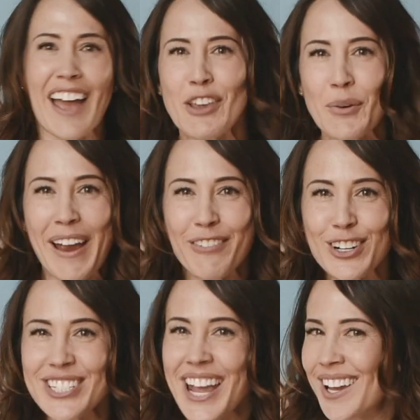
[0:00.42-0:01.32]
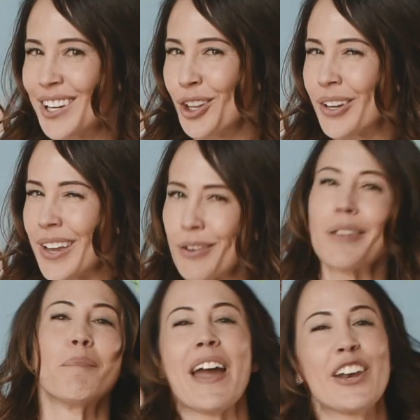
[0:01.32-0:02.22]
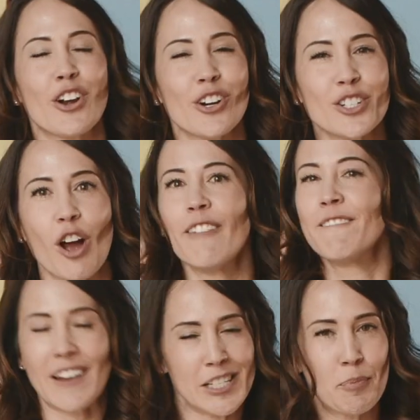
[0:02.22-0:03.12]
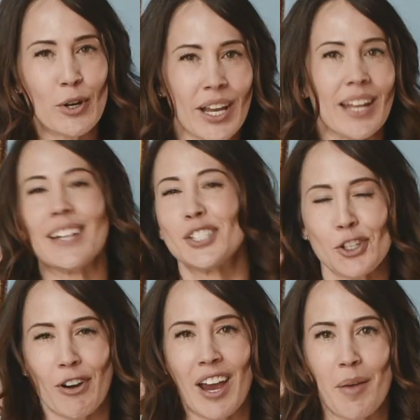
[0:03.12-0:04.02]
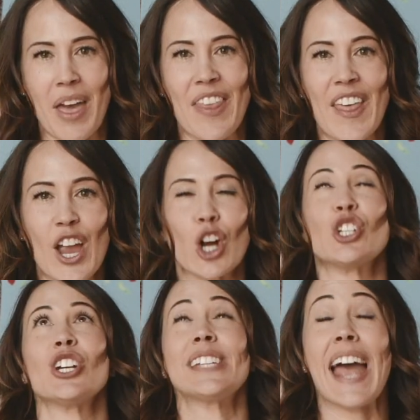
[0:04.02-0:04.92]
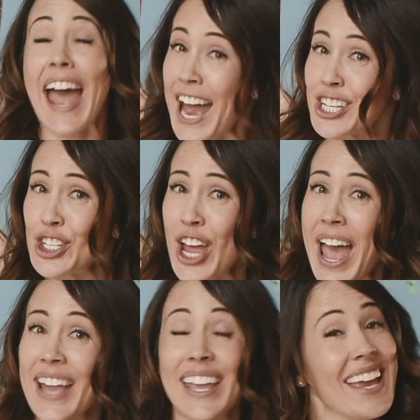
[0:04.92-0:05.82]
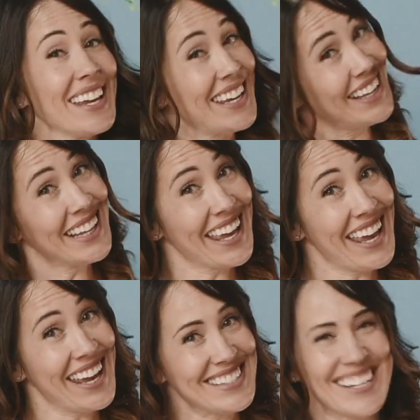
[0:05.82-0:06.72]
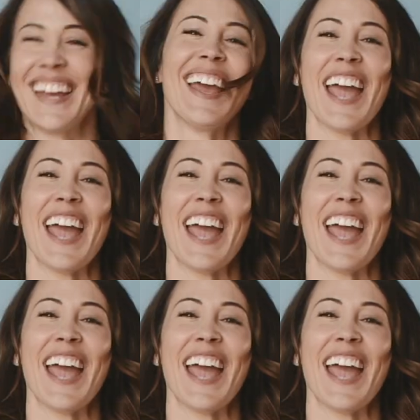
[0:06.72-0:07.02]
Have you ever taken a look at your competitors on Facebook and Instagram and they are just hashtag killing it